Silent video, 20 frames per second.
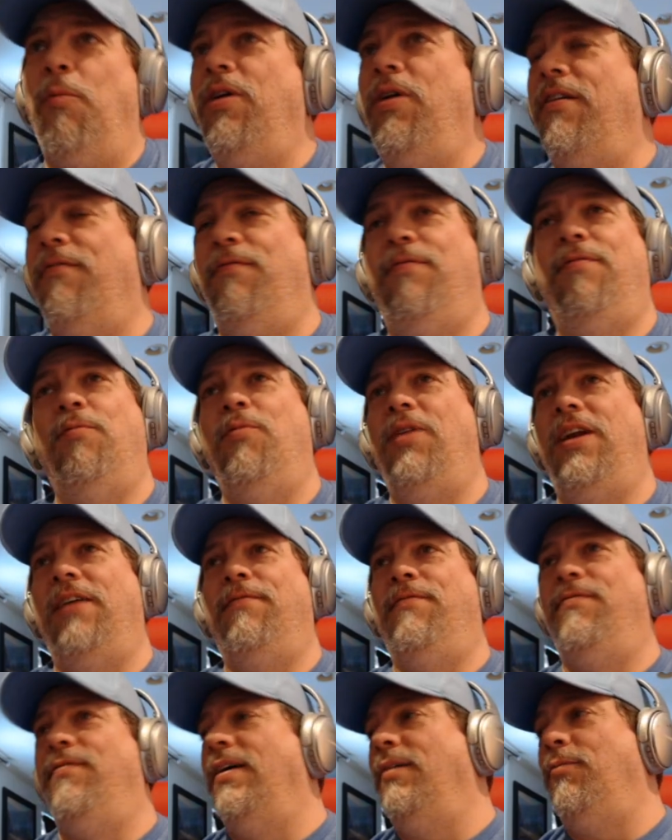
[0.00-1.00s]
what a
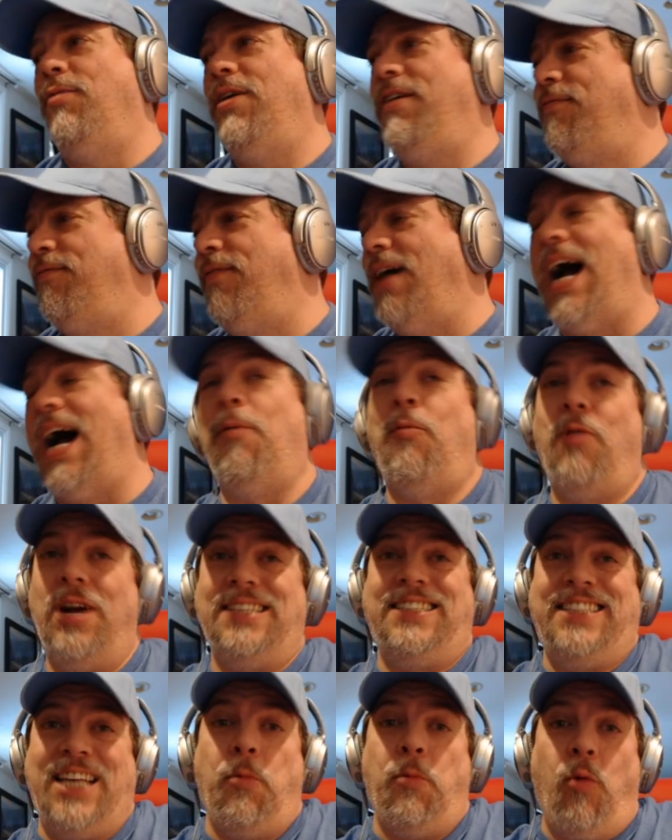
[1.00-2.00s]
I want
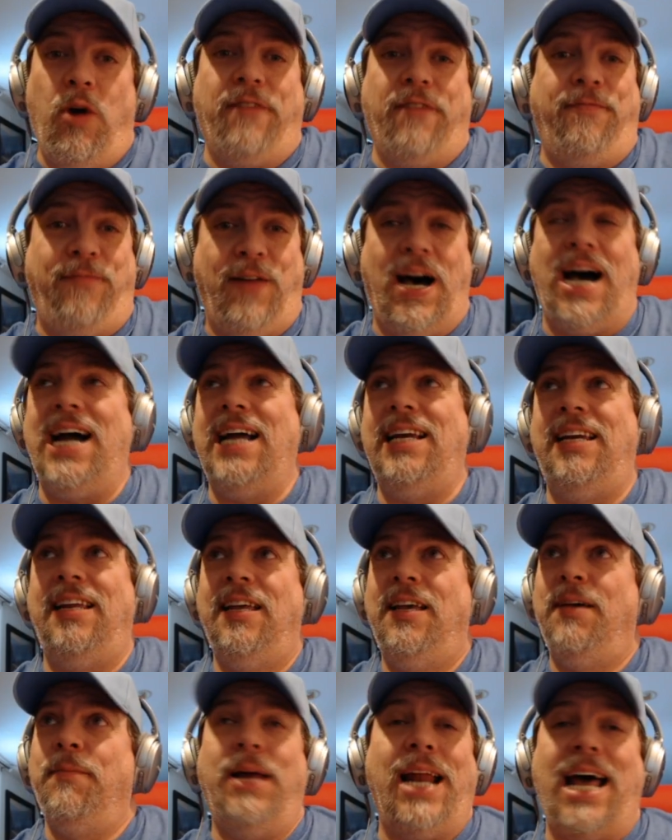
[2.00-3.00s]
to say what a find,
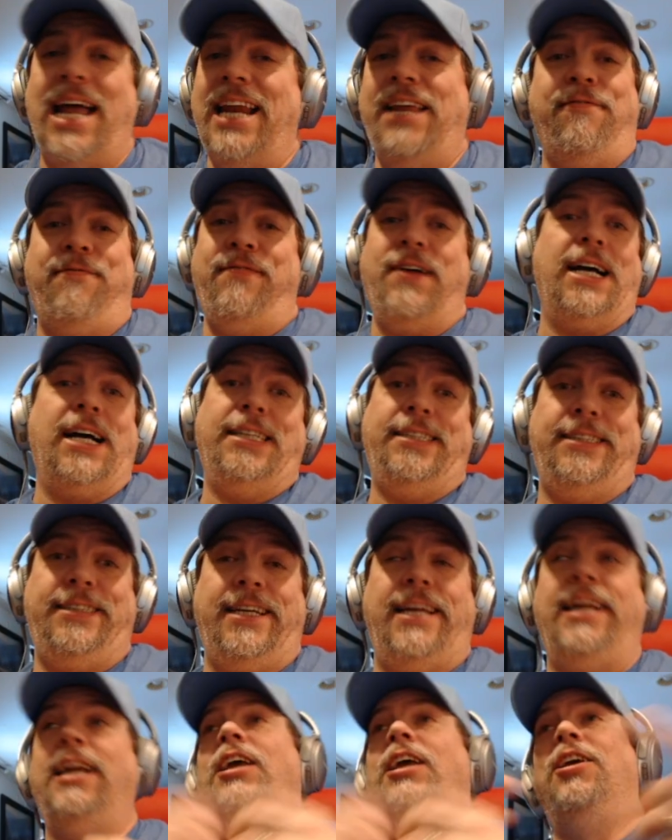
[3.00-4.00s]
but I didn't find
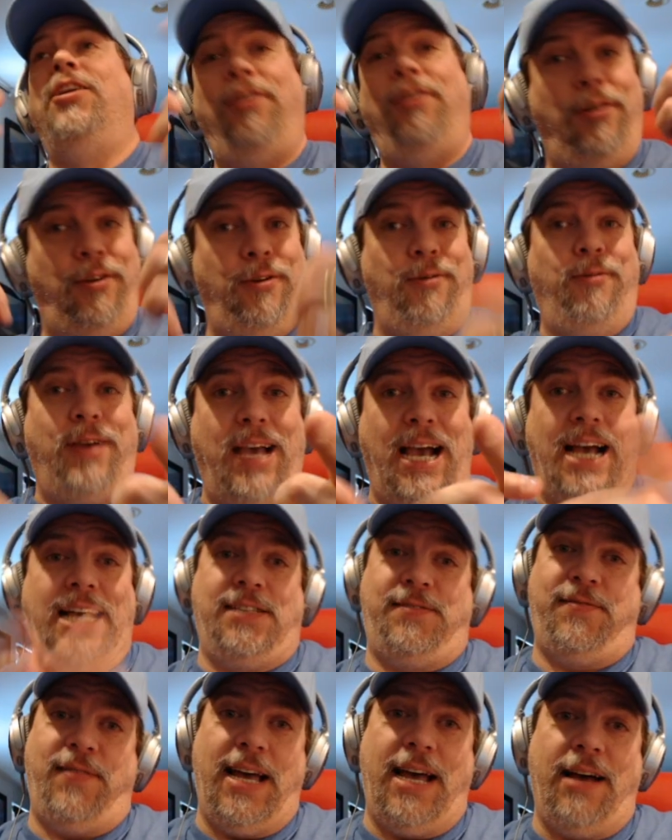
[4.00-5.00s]
shit. You
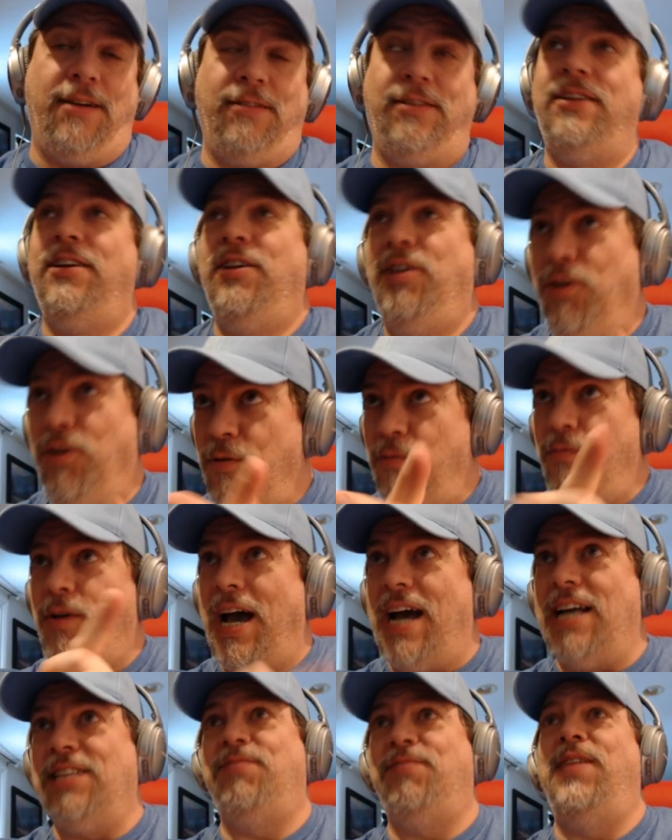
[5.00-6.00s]
guys found
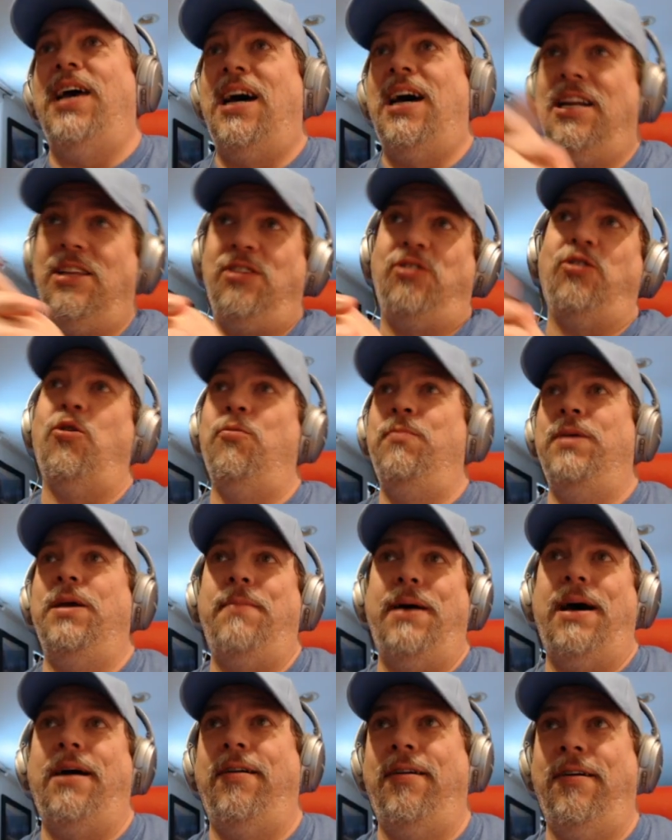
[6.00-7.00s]
and told me
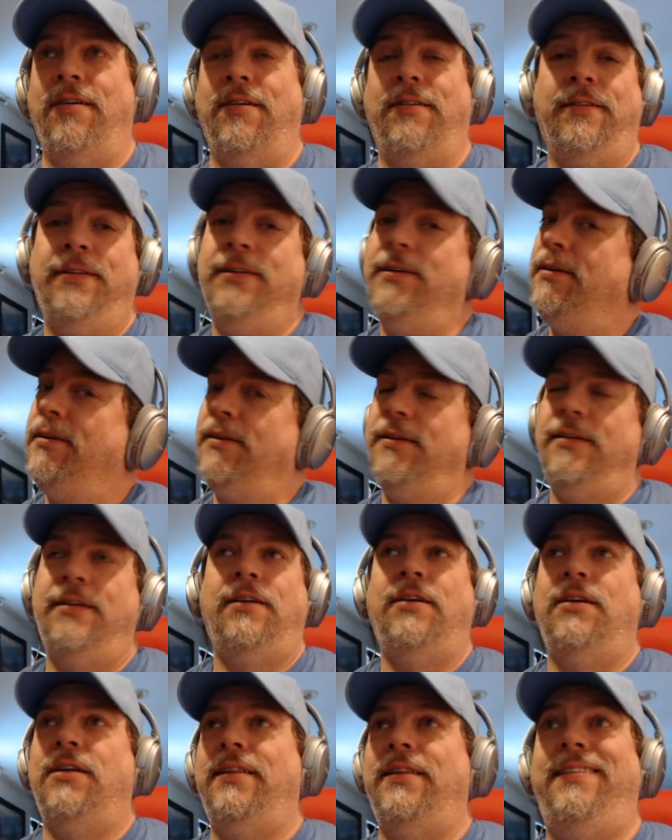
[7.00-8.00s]
about her.
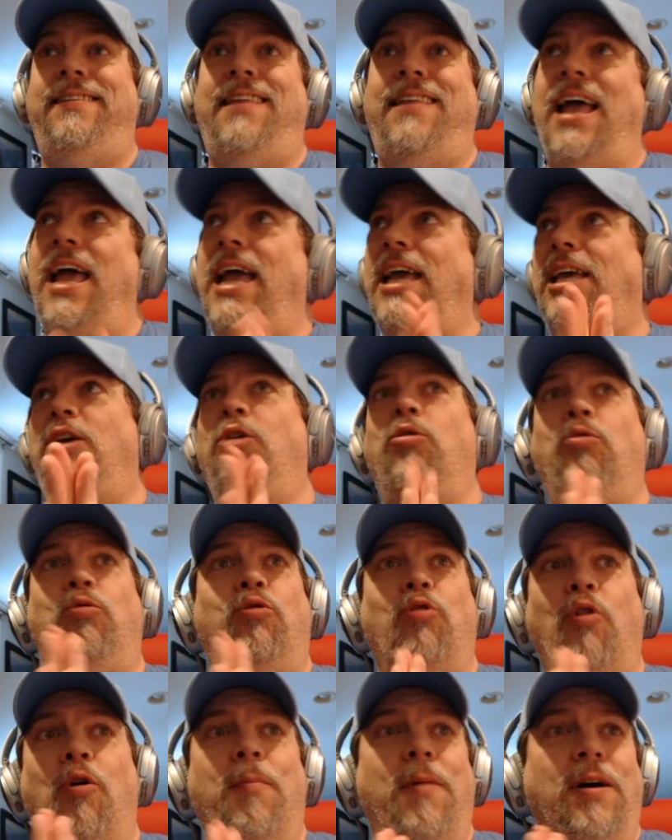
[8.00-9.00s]
Thank you
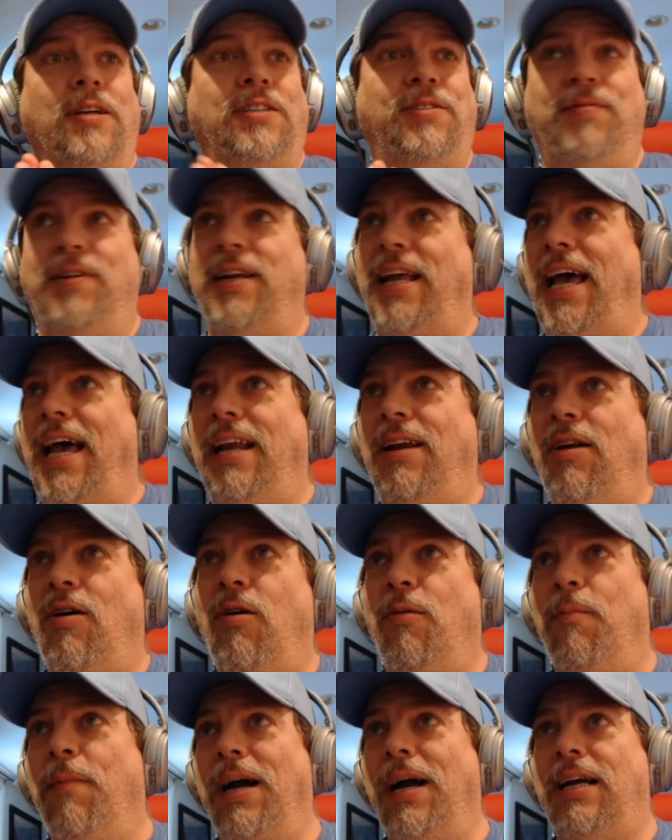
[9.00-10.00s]
so much for that.
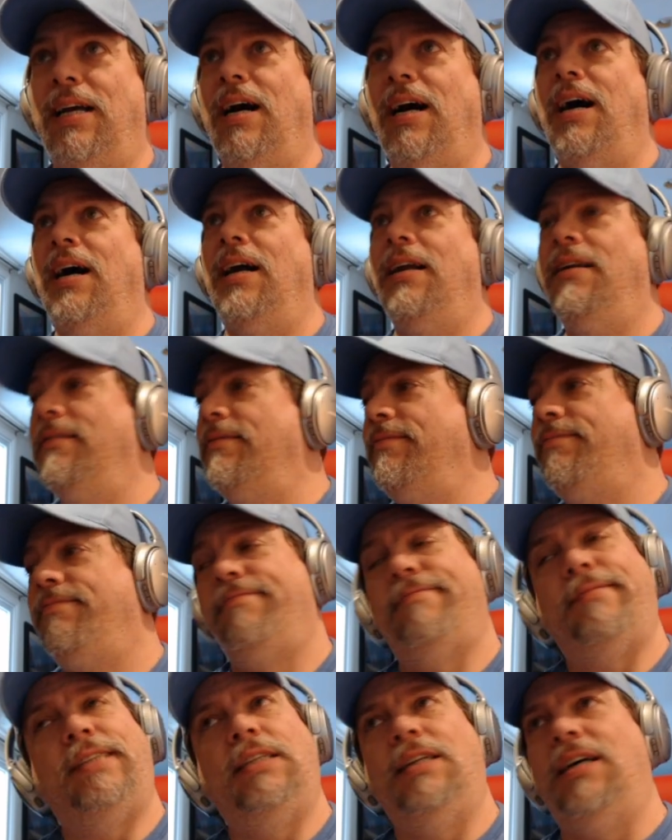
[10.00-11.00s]
Oh my God.
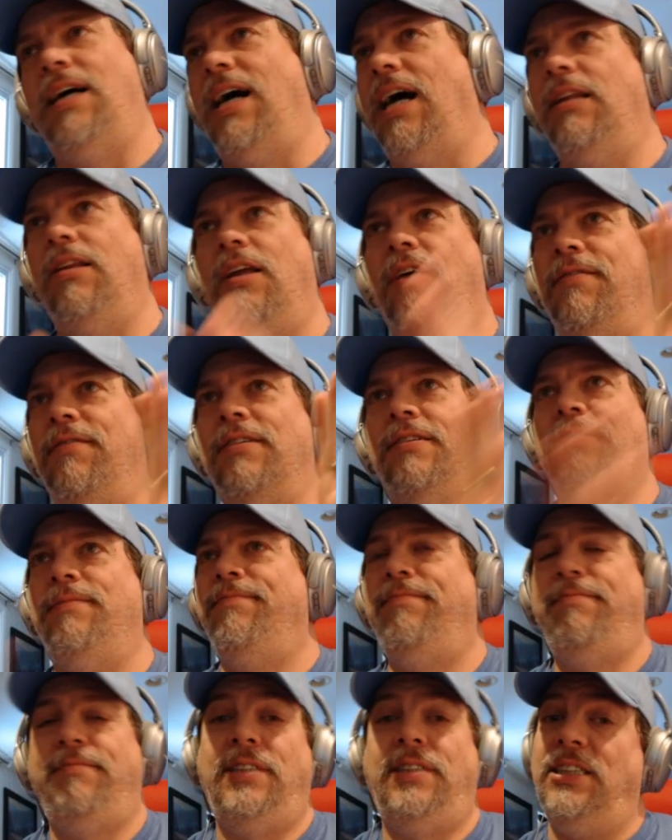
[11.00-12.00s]
I love her.
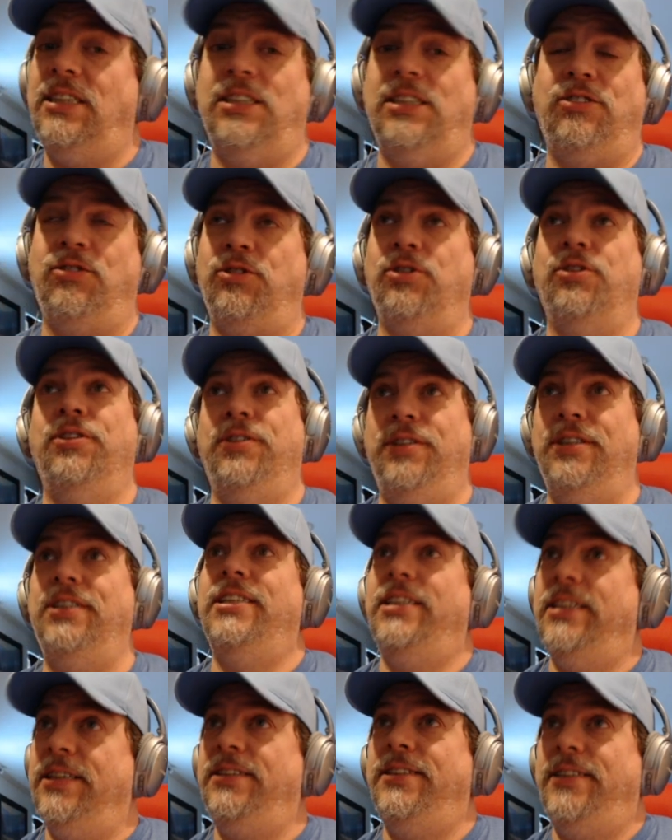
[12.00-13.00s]
She is good.
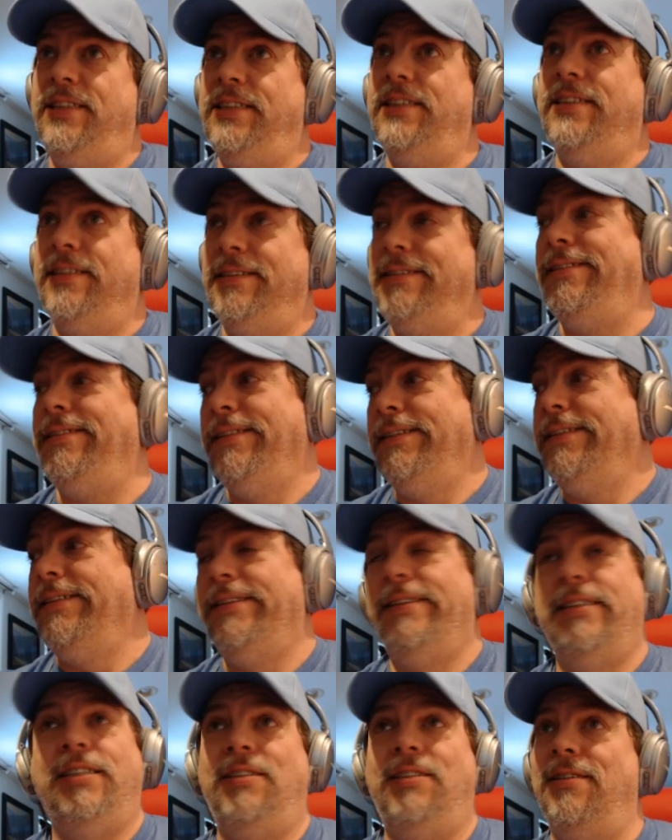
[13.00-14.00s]
She is
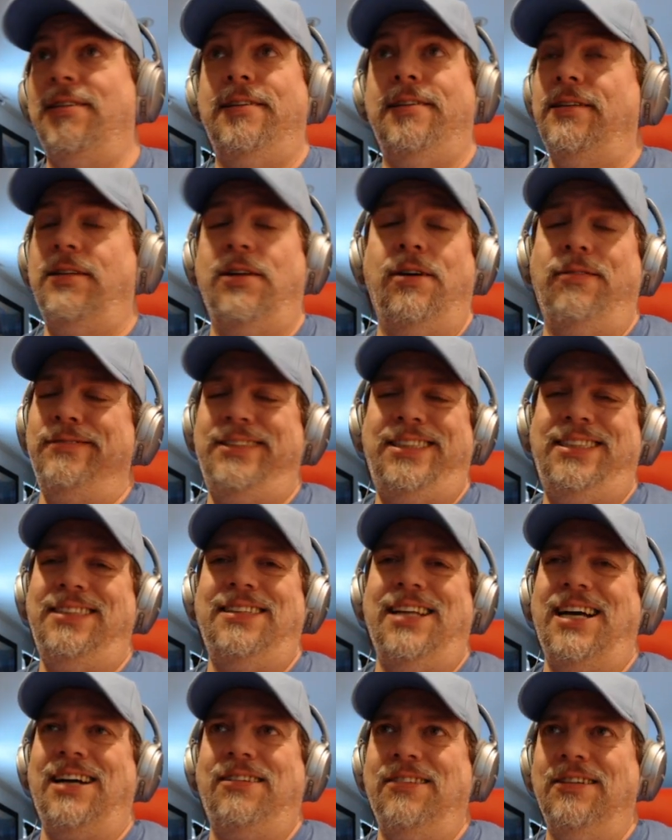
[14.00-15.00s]
good. No,
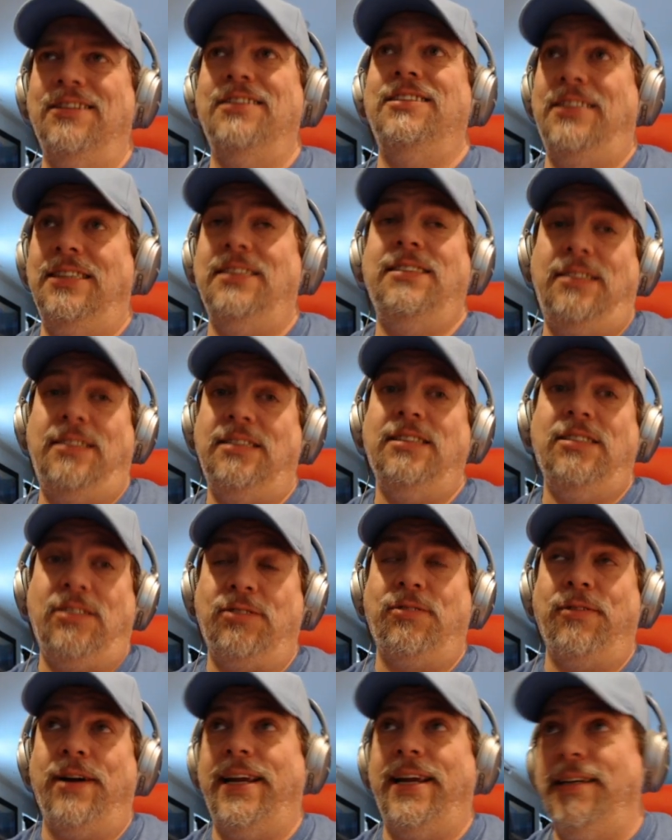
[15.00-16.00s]
she's not good. She's
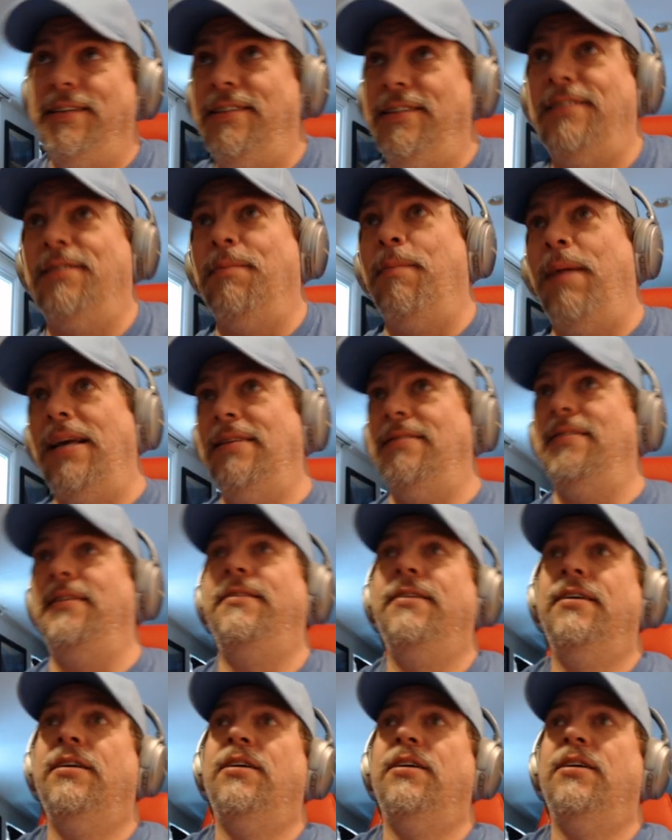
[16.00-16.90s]
great. She's amazing.